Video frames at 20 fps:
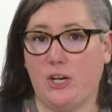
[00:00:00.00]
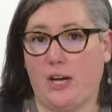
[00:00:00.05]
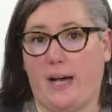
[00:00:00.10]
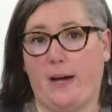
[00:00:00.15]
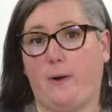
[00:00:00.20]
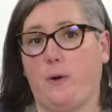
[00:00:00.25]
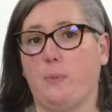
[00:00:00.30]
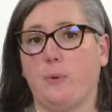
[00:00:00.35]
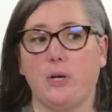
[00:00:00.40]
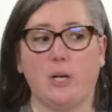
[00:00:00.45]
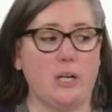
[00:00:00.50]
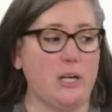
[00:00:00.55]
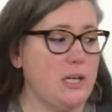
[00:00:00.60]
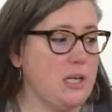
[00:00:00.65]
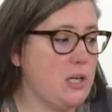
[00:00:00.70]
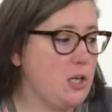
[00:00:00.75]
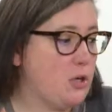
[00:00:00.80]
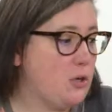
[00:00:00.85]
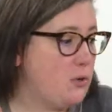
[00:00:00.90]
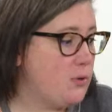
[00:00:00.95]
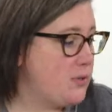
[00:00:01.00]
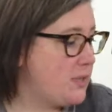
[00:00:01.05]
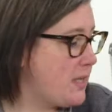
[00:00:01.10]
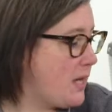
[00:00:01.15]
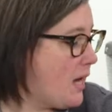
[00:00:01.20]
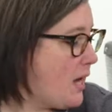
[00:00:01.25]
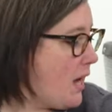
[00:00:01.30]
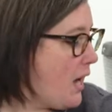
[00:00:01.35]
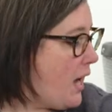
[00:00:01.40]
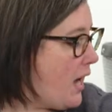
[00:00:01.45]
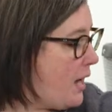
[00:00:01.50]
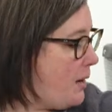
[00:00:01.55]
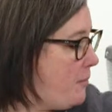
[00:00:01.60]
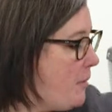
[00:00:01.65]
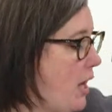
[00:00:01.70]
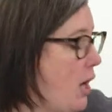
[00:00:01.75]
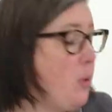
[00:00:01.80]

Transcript: cowl, we're gonna use um,